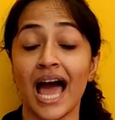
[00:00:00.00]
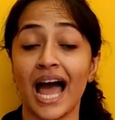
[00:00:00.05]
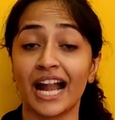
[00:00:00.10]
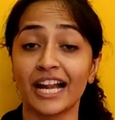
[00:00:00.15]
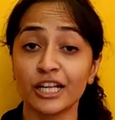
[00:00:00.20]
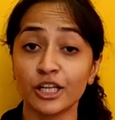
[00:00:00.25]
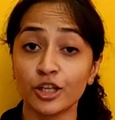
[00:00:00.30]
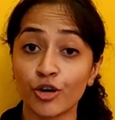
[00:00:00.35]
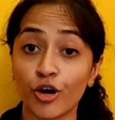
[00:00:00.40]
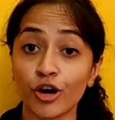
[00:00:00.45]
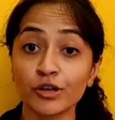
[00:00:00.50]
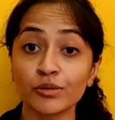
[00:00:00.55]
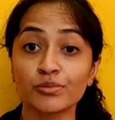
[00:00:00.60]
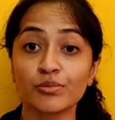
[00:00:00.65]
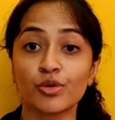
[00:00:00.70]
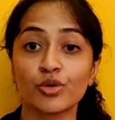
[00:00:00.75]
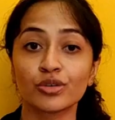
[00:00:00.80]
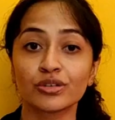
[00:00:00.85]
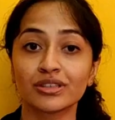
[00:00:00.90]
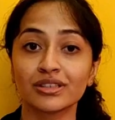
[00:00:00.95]
and
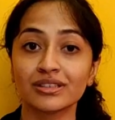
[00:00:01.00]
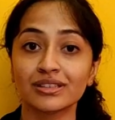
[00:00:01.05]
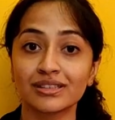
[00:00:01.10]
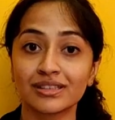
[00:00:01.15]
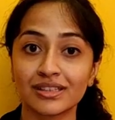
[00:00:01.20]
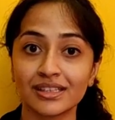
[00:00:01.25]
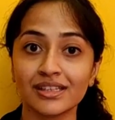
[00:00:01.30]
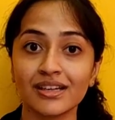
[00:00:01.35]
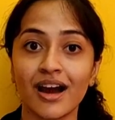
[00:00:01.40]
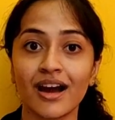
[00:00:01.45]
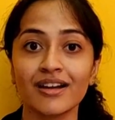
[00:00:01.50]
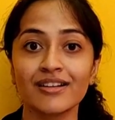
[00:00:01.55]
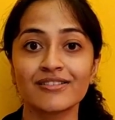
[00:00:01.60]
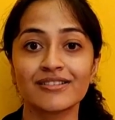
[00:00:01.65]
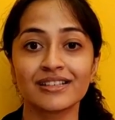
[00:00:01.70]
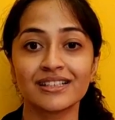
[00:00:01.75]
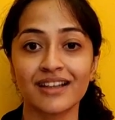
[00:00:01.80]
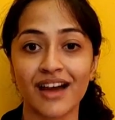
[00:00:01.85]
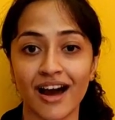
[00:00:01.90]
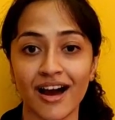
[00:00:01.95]
not more than
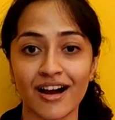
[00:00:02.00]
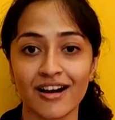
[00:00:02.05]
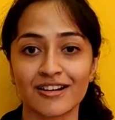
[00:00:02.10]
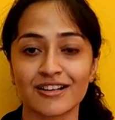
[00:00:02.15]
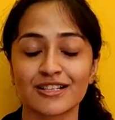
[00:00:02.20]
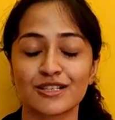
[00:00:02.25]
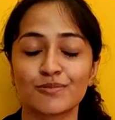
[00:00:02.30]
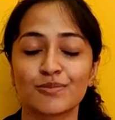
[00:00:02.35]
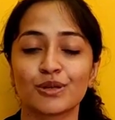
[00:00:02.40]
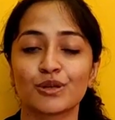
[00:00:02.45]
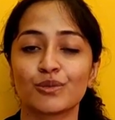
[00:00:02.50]
300 hours